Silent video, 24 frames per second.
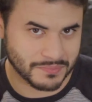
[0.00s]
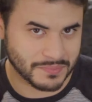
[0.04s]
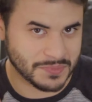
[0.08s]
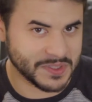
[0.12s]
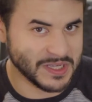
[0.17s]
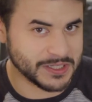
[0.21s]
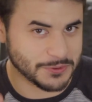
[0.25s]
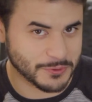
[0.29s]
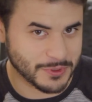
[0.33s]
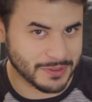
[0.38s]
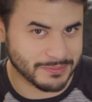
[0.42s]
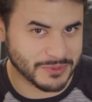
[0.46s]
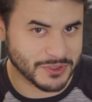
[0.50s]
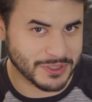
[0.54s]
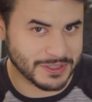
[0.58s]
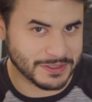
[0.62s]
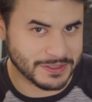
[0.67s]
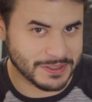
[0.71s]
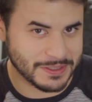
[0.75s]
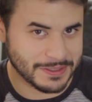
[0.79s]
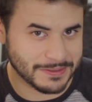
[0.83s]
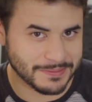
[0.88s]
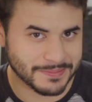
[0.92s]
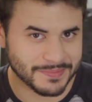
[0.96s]
Catch what I'm trying
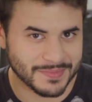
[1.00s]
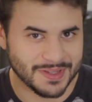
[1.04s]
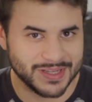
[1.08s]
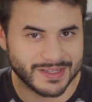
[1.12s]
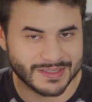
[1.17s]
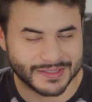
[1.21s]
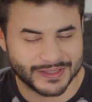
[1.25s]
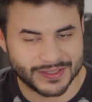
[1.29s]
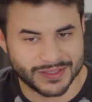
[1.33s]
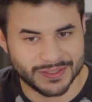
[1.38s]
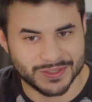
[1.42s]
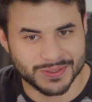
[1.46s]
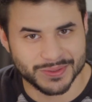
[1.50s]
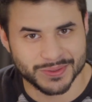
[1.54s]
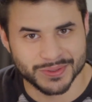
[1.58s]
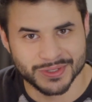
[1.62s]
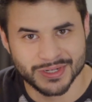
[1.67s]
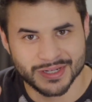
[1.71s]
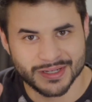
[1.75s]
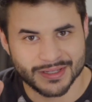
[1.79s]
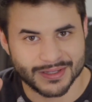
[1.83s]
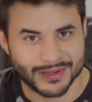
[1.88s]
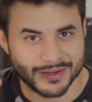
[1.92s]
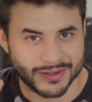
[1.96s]
to say? So
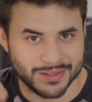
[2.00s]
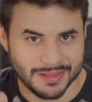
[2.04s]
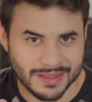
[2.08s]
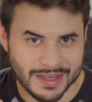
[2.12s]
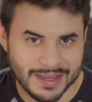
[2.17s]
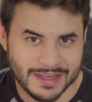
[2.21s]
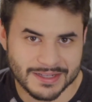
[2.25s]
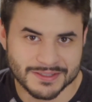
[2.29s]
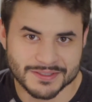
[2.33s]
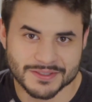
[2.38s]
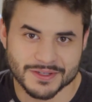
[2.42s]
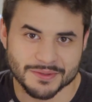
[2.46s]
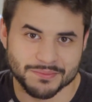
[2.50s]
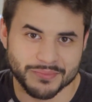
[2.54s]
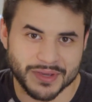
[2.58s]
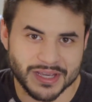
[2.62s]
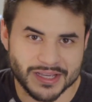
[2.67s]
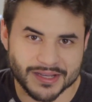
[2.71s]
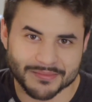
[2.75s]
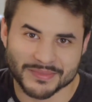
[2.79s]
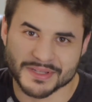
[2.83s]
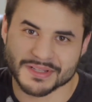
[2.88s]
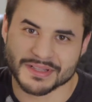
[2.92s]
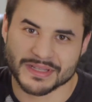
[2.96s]
your legs can
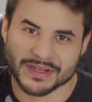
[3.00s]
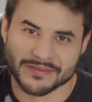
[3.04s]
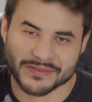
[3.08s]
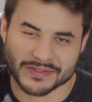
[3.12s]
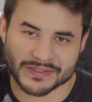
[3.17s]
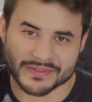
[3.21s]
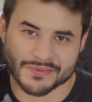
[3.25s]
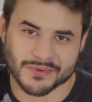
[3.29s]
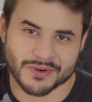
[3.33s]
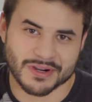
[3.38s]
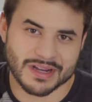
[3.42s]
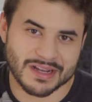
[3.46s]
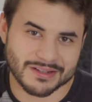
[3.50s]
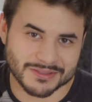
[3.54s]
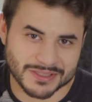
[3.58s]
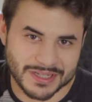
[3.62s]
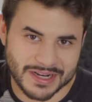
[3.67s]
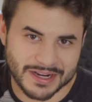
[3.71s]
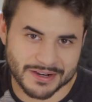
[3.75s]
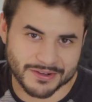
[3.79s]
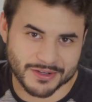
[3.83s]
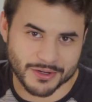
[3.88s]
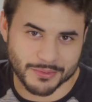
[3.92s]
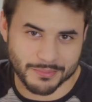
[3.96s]
make up the difference for how
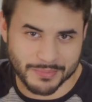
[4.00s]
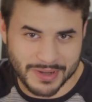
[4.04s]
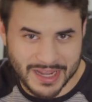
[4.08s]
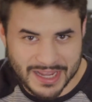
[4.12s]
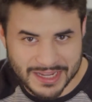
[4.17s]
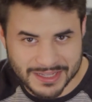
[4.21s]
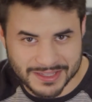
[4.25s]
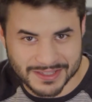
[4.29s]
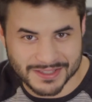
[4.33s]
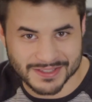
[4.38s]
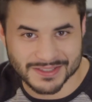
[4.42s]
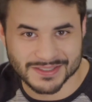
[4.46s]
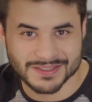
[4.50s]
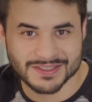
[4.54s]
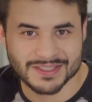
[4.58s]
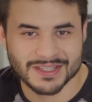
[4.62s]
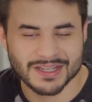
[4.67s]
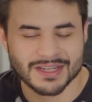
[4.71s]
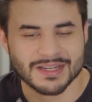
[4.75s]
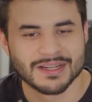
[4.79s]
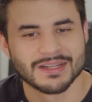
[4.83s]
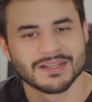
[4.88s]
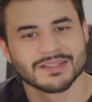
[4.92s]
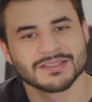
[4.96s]
tired your back is,
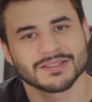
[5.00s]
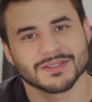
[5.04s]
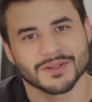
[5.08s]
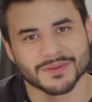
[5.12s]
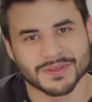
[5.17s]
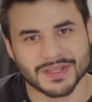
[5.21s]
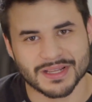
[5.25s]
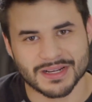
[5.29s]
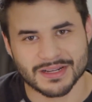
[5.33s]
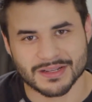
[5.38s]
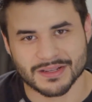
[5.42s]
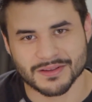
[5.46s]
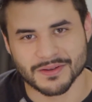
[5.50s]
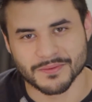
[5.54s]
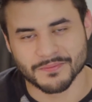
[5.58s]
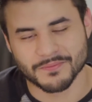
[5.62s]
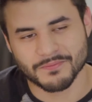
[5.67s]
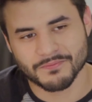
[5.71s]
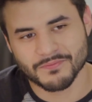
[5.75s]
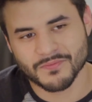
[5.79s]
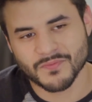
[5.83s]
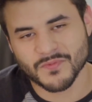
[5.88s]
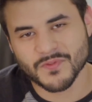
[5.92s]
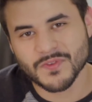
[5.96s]
so then it could
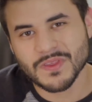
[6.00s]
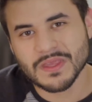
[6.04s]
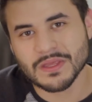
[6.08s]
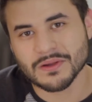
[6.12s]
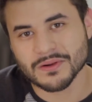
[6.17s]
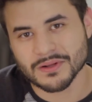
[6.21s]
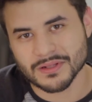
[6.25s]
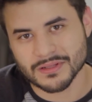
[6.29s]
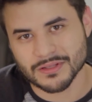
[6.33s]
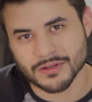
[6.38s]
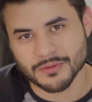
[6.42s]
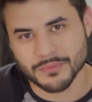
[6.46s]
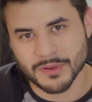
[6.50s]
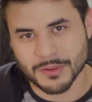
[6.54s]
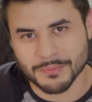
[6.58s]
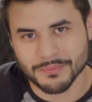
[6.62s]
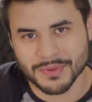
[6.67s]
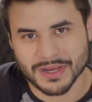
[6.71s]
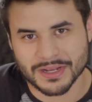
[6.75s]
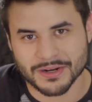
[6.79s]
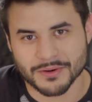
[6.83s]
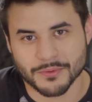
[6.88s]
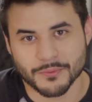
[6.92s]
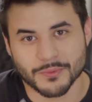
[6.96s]
feel a little bit
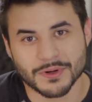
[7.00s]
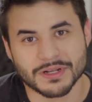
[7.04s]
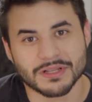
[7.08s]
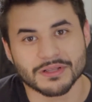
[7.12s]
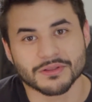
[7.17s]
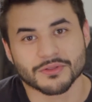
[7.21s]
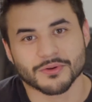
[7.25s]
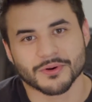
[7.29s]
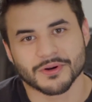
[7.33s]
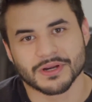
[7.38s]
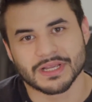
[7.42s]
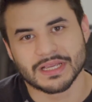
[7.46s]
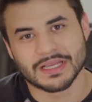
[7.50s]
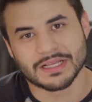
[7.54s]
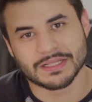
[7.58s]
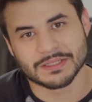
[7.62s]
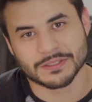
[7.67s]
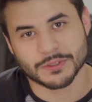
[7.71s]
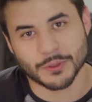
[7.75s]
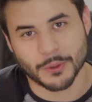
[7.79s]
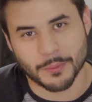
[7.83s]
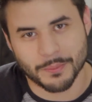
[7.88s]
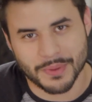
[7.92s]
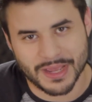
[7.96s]
better when you throw it
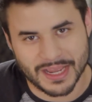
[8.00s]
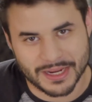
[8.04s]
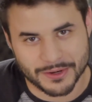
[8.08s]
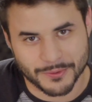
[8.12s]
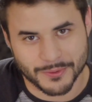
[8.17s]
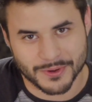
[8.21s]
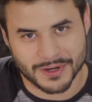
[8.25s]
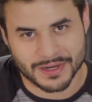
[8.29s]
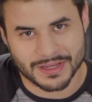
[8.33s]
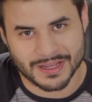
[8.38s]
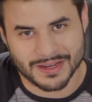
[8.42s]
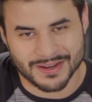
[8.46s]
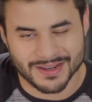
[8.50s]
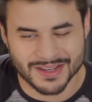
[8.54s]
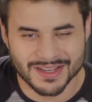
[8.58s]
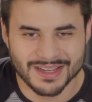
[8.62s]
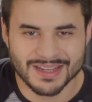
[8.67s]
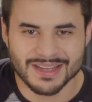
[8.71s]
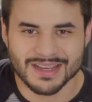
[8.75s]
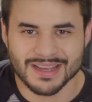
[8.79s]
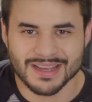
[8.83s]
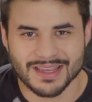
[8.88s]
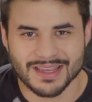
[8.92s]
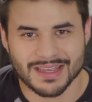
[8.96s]
into a back workout.
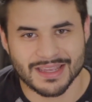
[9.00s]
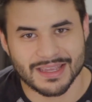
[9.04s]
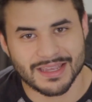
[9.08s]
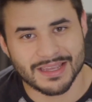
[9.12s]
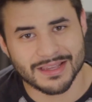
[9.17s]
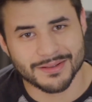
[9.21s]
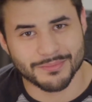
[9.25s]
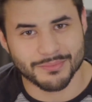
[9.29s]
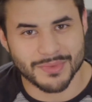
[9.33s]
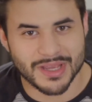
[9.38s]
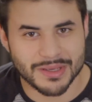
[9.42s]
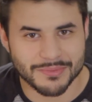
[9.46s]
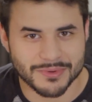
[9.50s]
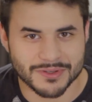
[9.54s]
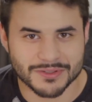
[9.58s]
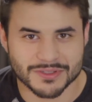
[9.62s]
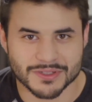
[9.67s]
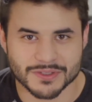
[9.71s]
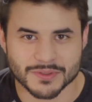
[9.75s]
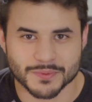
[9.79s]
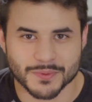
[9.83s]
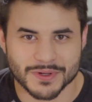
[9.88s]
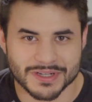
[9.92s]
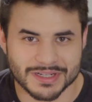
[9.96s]
And maybe you
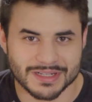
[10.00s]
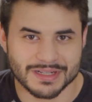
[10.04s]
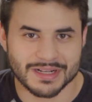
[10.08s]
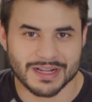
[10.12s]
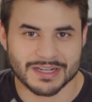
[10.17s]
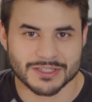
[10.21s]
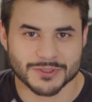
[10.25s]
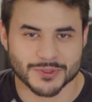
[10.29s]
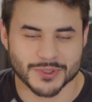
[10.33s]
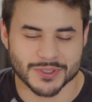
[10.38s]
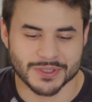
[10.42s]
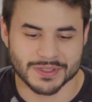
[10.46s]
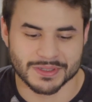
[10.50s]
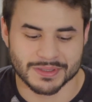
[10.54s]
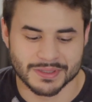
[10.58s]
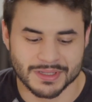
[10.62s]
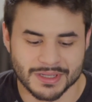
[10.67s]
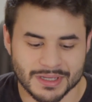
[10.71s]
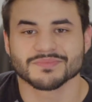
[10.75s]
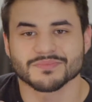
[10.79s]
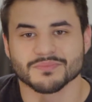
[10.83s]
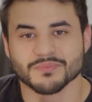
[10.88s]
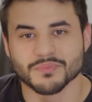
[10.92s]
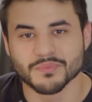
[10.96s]
just want an extra
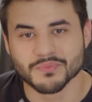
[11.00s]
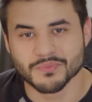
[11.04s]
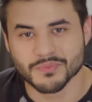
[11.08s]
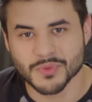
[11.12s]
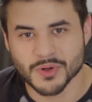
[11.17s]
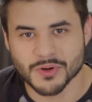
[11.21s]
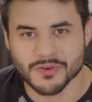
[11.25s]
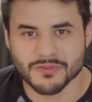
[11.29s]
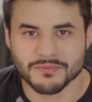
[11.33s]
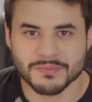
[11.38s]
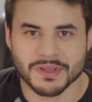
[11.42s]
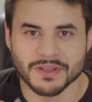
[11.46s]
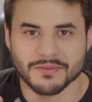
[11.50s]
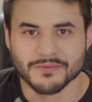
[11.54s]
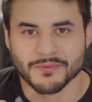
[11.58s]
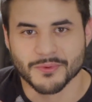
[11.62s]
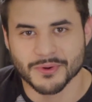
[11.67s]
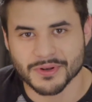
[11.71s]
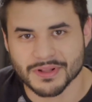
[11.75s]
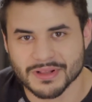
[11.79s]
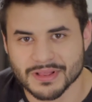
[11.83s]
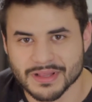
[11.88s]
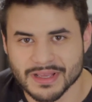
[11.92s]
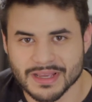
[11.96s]
movement
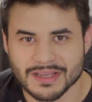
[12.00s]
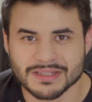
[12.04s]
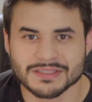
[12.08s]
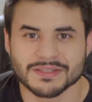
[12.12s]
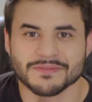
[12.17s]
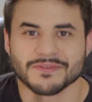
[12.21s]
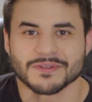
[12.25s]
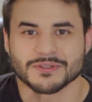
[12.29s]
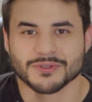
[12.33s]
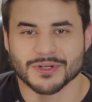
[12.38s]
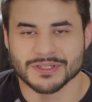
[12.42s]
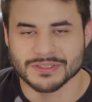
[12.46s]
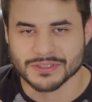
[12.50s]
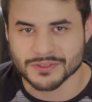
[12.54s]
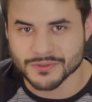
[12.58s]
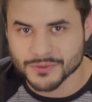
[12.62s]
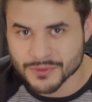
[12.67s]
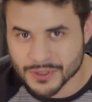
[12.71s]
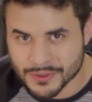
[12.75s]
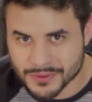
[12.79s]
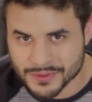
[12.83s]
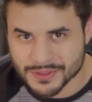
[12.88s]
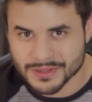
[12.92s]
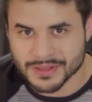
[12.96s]
for the legs if you're trying to
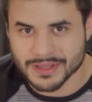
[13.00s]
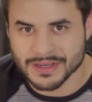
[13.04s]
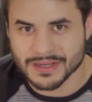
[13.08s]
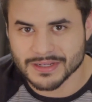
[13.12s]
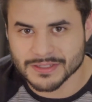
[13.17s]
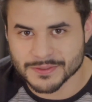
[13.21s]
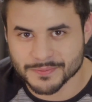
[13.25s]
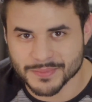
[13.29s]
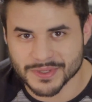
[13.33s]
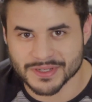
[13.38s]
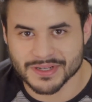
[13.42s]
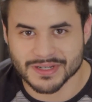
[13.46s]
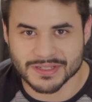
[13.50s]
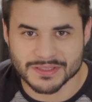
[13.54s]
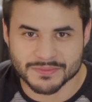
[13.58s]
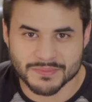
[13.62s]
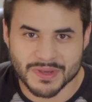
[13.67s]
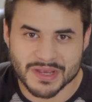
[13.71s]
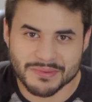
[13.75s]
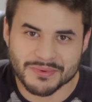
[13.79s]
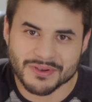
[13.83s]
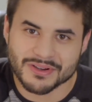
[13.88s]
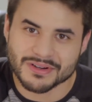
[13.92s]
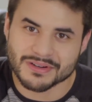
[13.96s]
grow the legs, because
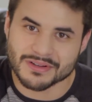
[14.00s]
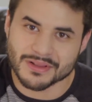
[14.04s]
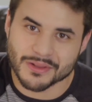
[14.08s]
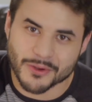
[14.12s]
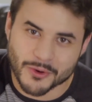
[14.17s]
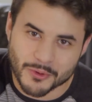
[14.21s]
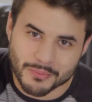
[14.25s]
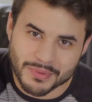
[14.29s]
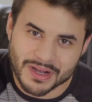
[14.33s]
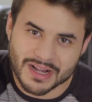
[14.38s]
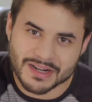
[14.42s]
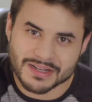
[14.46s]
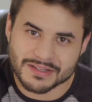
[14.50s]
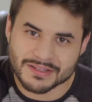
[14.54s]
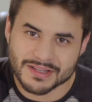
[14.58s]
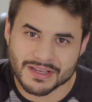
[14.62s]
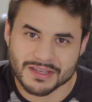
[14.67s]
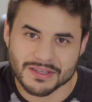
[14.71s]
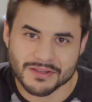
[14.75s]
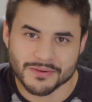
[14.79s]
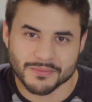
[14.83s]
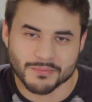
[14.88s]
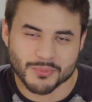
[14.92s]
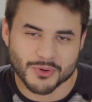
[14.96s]
maybe on your lower body day
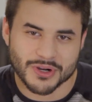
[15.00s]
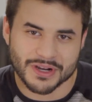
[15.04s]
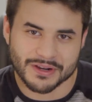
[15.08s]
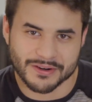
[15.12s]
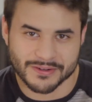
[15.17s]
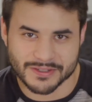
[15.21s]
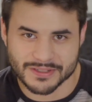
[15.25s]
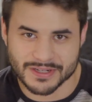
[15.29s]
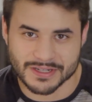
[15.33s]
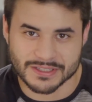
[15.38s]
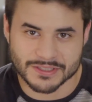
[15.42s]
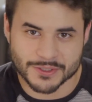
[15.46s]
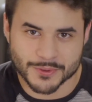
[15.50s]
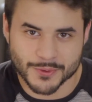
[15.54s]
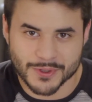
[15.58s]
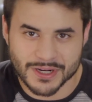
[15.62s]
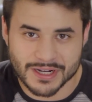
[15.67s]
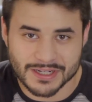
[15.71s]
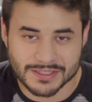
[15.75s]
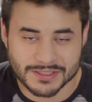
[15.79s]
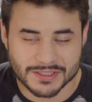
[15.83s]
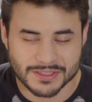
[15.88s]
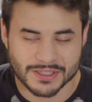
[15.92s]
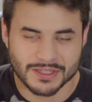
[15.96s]
you prioritize
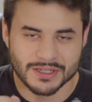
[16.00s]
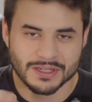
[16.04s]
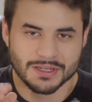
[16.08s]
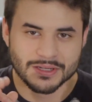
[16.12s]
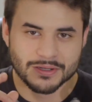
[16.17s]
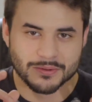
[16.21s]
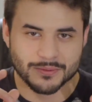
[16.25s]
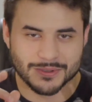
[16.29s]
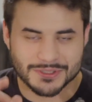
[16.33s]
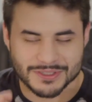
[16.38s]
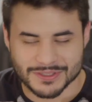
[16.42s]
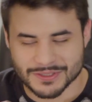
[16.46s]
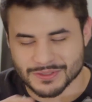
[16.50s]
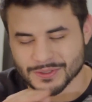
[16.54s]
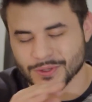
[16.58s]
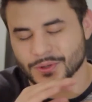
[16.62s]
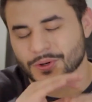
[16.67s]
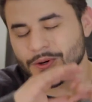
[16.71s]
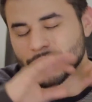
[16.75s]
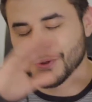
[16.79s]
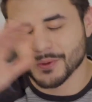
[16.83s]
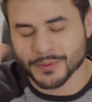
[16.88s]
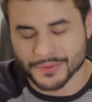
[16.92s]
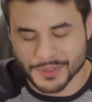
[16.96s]
squats, which is a
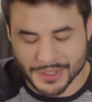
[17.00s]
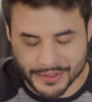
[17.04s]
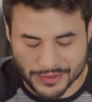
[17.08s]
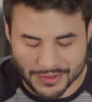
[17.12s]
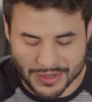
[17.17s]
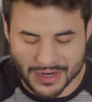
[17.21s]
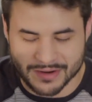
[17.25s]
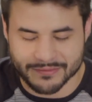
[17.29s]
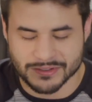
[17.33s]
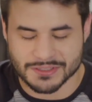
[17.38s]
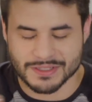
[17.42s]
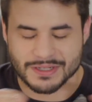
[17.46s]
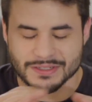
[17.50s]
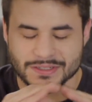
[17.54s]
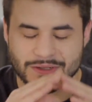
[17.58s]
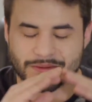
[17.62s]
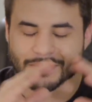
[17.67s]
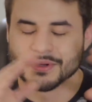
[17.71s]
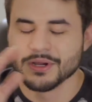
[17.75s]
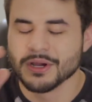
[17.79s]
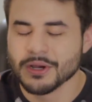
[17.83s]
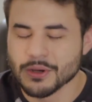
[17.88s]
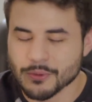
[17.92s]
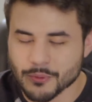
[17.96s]
whole nother conversation.